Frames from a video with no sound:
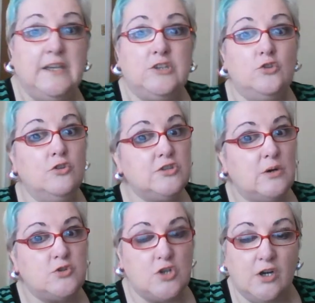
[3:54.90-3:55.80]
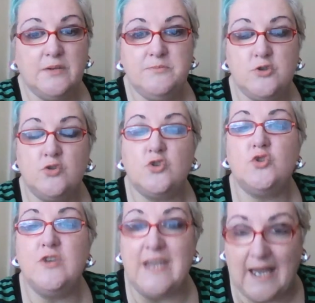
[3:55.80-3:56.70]
It's also a time to
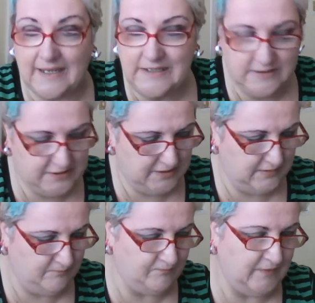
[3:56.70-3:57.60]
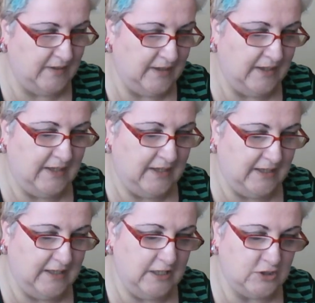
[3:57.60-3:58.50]
create,
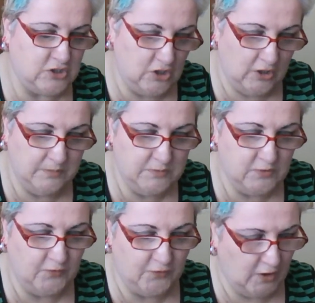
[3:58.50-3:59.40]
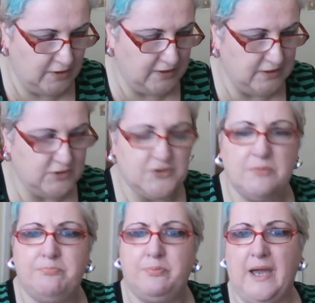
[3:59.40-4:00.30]
a time to find
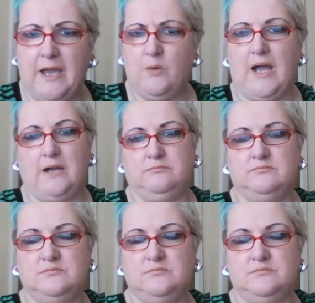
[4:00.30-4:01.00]
the power.